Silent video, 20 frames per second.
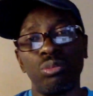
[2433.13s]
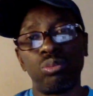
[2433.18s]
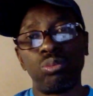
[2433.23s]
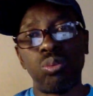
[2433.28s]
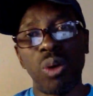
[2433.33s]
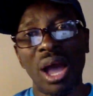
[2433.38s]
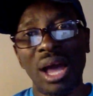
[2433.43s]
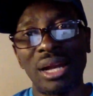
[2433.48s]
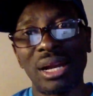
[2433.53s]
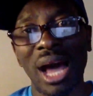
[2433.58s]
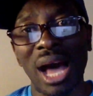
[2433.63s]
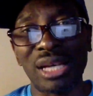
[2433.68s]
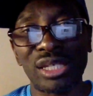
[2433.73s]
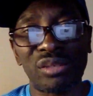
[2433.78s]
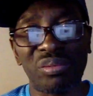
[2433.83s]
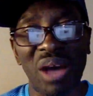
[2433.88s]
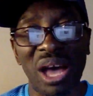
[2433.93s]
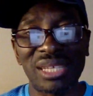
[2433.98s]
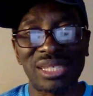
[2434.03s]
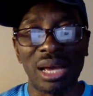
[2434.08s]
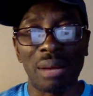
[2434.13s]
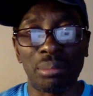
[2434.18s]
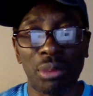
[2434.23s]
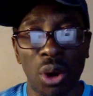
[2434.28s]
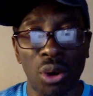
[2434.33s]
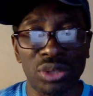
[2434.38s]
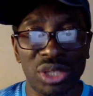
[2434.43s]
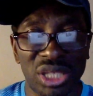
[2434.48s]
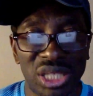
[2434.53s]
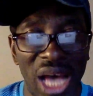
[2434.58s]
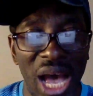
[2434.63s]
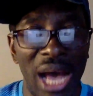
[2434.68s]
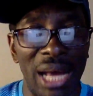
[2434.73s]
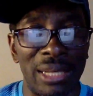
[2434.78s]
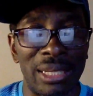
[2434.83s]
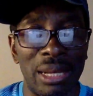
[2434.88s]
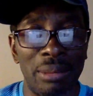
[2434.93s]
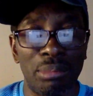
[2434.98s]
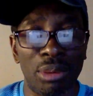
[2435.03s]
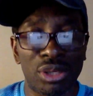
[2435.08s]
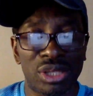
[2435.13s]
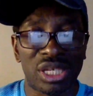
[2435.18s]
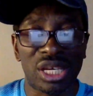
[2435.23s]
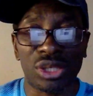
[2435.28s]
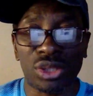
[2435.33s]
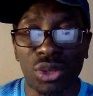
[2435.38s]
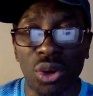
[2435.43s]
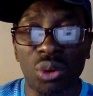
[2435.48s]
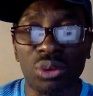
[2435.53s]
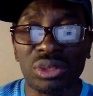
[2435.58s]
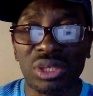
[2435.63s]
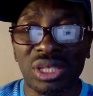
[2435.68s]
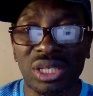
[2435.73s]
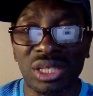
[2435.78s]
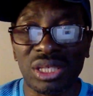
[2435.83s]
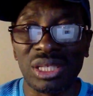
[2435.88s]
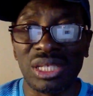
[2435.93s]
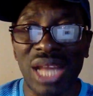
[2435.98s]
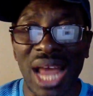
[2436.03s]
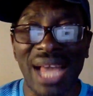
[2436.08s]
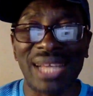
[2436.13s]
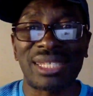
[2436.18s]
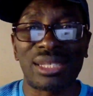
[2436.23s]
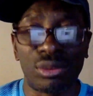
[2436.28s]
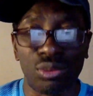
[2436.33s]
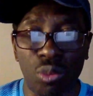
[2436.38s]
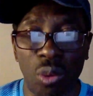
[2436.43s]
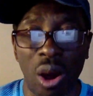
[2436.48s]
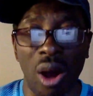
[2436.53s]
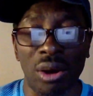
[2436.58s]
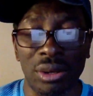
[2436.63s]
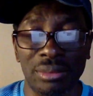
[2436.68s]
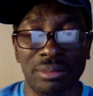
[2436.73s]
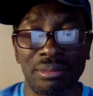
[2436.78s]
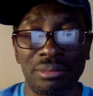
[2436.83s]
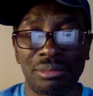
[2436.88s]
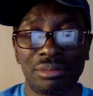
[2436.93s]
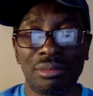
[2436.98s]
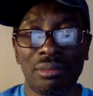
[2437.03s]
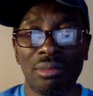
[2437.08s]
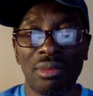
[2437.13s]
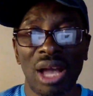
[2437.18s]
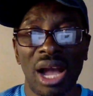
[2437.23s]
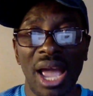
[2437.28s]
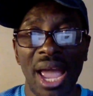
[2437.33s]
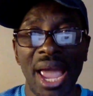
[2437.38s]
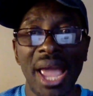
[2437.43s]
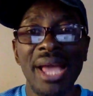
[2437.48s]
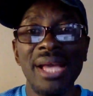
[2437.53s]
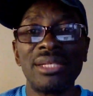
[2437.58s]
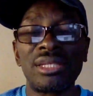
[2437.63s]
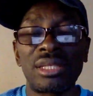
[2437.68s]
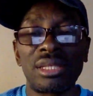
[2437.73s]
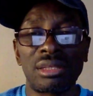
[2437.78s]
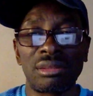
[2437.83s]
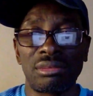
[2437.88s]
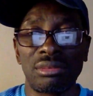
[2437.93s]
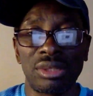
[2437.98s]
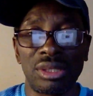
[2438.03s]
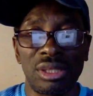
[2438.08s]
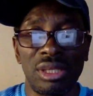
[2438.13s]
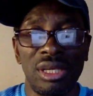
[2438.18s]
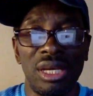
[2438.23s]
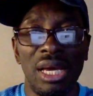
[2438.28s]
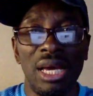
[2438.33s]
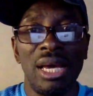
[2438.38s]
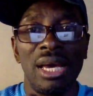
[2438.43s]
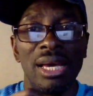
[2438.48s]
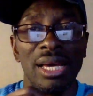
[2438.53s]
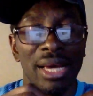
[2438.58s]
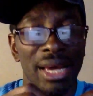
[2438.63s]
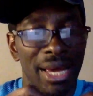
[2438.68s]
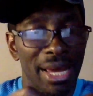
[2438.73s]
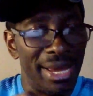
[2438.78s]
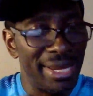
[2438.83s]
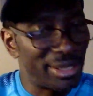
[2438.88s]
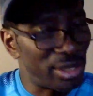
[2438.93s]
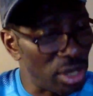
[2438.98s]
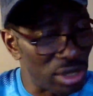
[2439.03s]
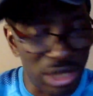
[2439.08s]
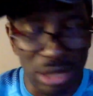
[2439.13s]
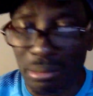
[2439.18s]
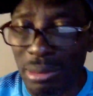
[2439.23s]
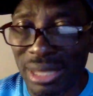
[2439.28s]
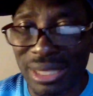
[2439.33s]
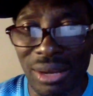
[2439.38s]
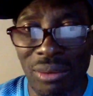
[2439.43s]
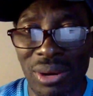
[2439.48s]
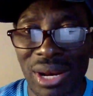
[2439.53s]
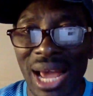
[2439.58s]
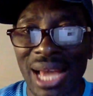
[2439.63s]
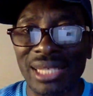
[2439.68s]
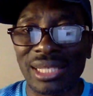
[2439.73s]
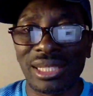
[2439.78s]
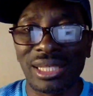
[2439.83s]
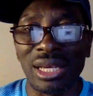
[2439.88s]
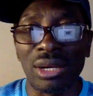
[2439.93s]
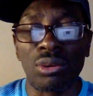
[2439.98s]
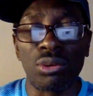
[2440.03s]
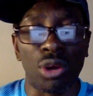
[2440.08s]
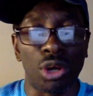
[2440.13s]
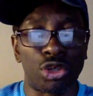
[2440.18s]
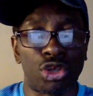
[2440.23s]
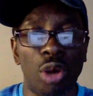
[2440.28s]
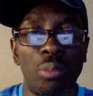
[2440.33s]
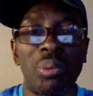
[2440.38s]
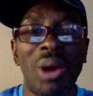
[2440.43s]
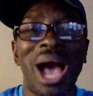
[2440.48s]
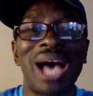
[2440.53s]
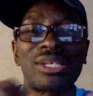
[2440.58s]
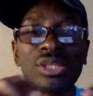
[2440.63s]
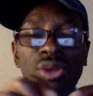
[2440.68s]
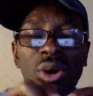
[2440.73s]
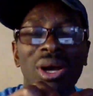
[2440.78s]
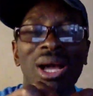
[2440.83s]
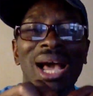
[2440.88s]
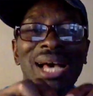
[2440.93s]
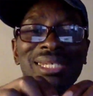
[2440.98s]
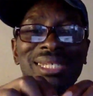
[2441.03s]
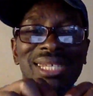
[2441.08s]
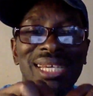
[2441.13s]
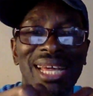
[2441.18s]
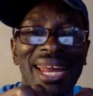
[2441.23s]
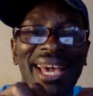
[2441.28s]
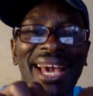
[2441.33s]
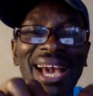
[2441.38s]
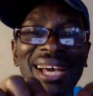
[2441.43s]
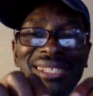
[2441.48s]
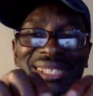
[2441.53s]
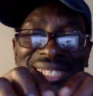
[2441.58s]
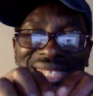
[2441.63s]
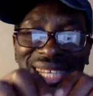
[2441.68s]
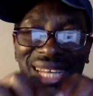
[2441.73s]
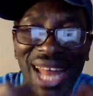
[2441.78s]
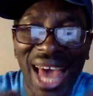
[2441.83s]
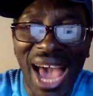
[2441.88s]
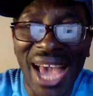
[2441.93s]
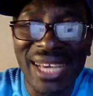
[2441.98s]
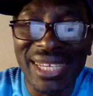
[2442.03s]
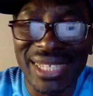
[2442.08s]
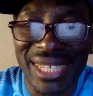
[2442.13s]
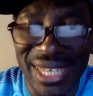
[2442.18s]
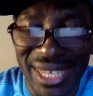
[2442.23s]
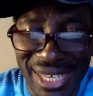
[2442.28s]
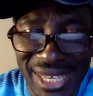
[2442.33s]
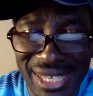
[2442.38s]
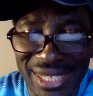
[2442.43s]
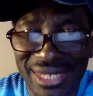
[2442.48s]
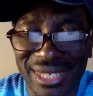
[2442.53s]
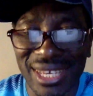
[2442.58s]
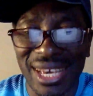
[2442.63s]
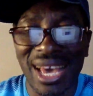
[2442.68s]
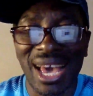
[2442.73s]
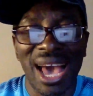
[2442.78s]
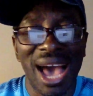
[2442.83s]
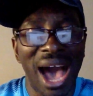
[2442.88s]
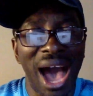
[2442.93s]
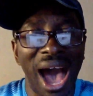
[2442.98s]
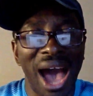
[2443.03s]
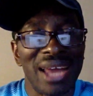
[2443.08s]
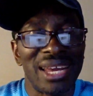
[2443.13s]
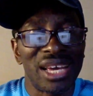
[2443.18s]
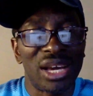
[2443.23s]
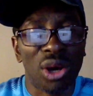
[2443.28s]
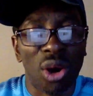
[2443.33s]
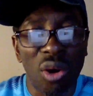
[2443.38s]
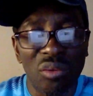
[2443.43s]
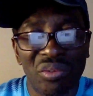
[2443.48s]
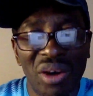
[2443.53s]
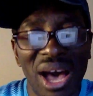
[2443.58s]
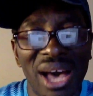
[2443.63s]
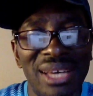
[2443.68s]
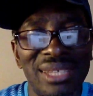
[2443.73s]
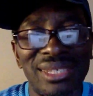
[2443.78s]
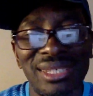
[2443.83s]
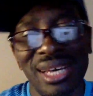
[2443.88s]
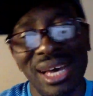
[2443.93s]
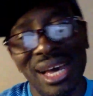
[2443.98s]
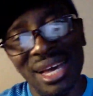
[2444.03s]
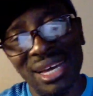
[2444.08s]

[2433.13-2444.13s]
Well, as far as I'm concerned, the Mosquito Net one is, it doesn't matter whether it's single or double, as long as they can slide it and it covers